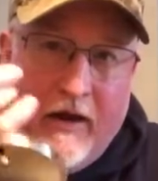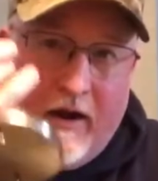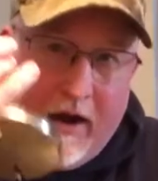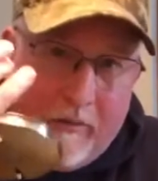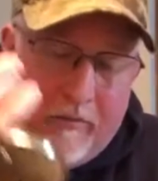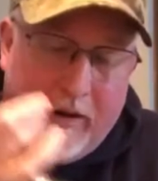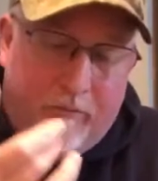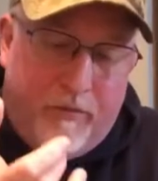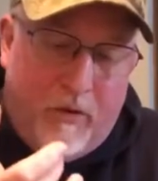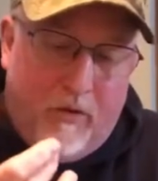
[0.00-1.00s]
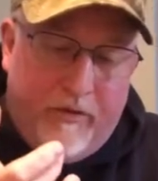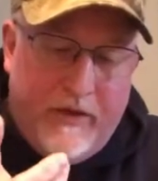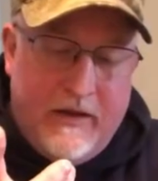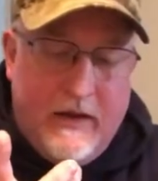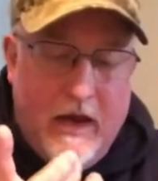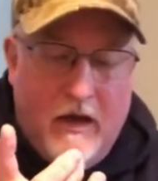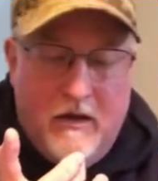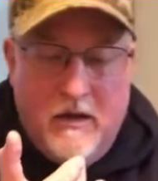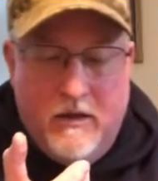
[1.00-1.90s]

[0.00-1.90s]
there and, and pull the, uh,